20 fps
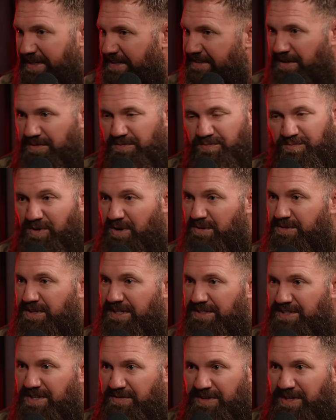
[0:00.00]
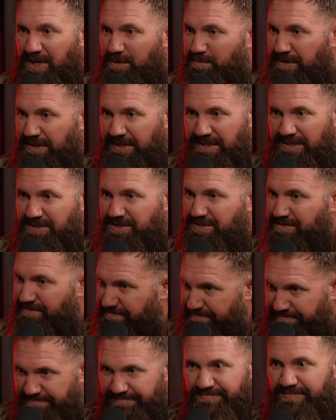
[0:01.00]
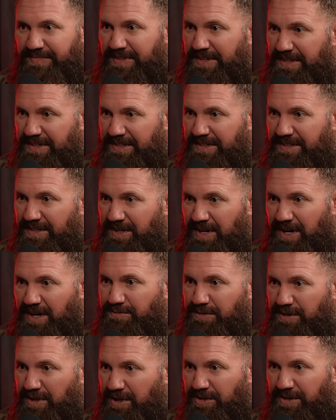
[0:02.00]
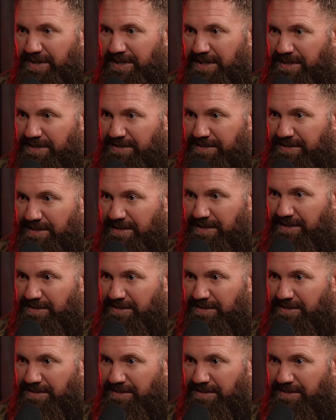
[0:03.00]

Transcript: like rotates every couple of years and off you go again, you